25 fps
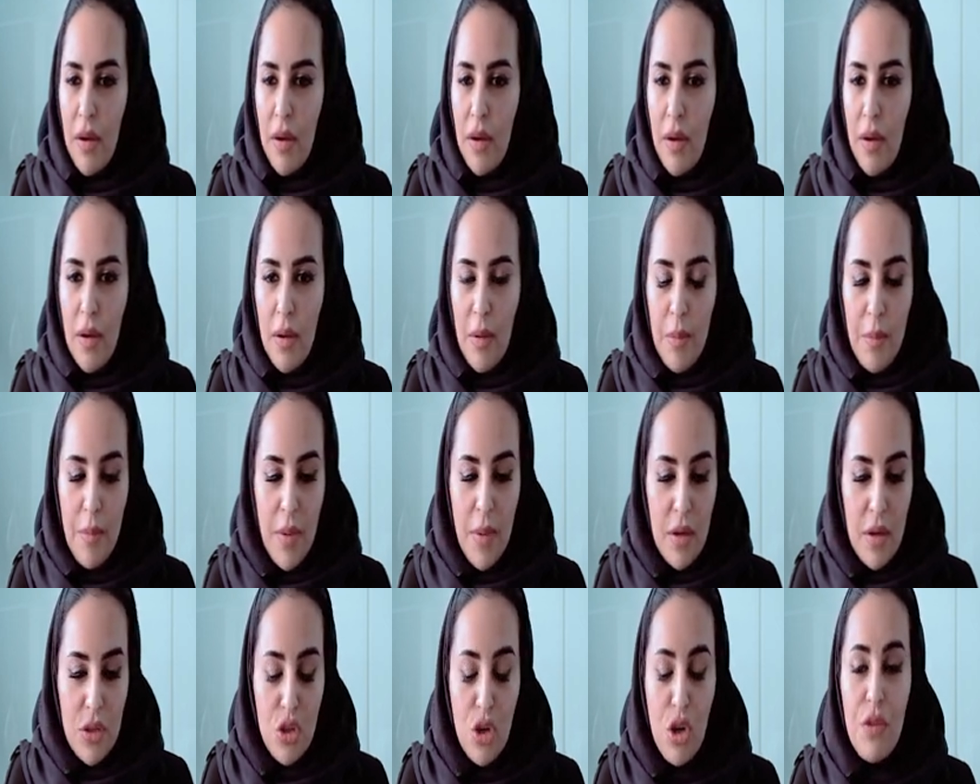
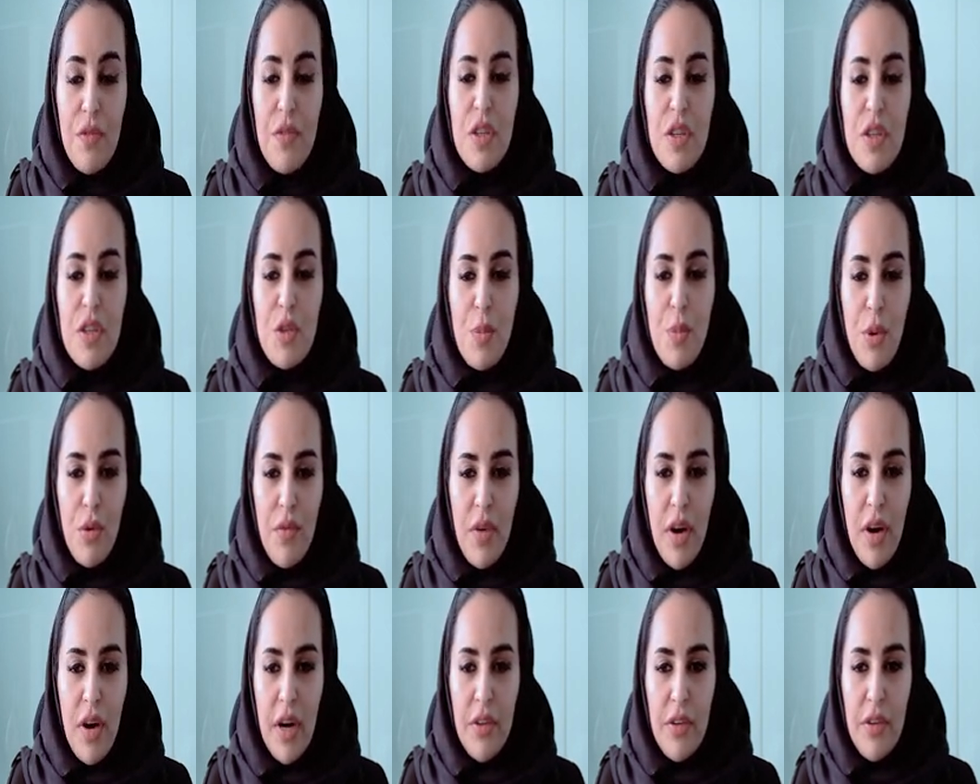service
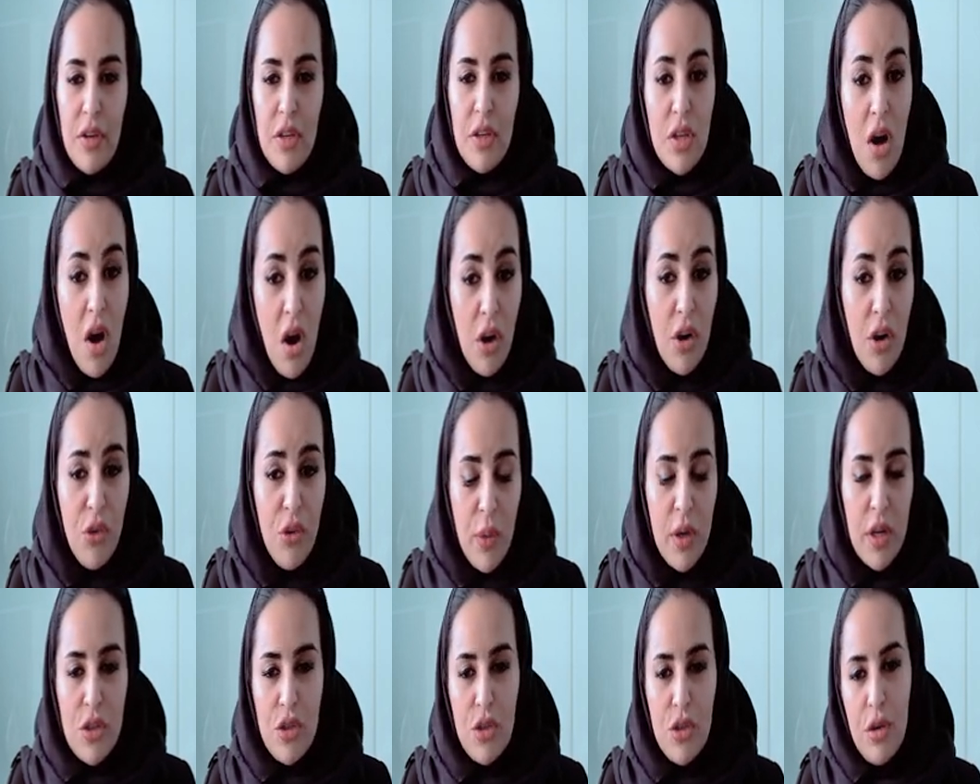providers, hardware
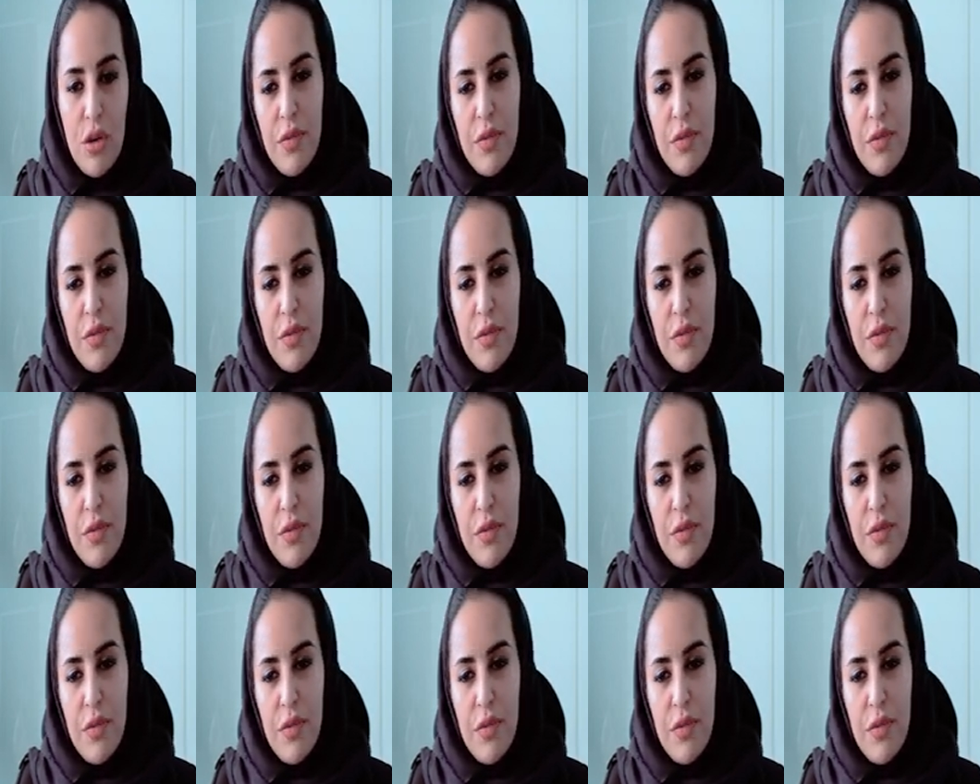service